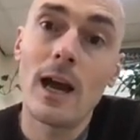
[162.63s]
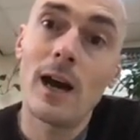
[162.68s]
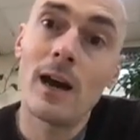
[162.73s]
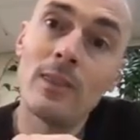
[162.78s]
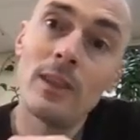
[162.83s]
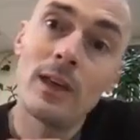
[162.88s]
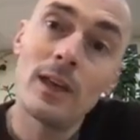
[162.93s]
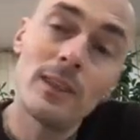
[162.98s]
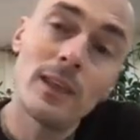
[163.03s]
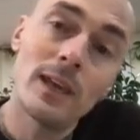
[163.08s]

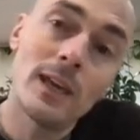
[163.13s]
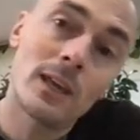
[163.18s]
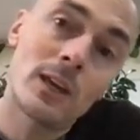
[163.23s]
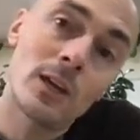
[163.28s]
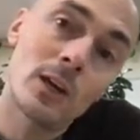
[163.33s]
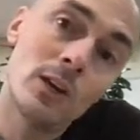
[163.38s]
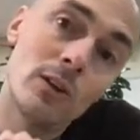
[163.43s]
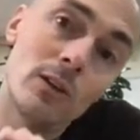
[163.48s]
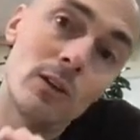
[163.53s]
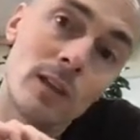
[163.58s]
And then they
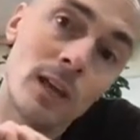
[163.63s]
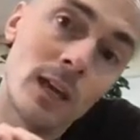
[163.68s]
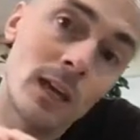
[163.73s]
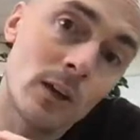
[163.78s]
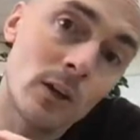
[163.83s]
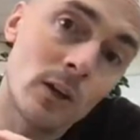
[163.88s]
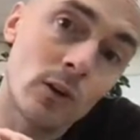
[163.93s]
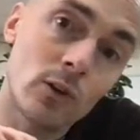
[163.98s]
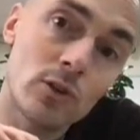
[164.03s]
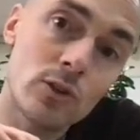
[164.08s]

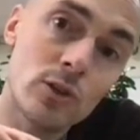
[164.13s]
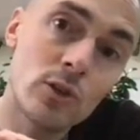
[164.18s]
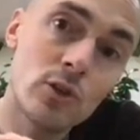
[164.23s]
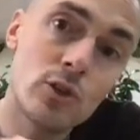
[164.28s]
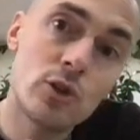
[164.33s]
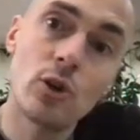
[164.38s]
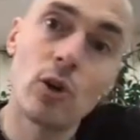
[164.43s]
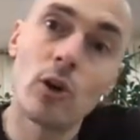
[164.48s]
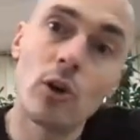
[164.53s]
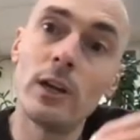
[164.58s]
can also
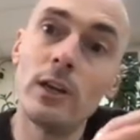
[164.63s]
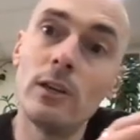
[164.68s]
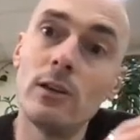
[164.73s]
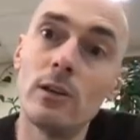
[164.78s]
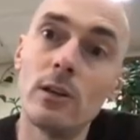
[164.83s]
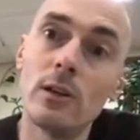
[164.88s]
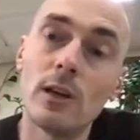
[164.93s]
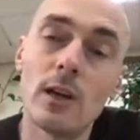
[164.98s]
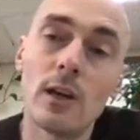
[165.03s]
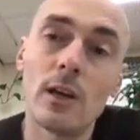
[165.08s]
join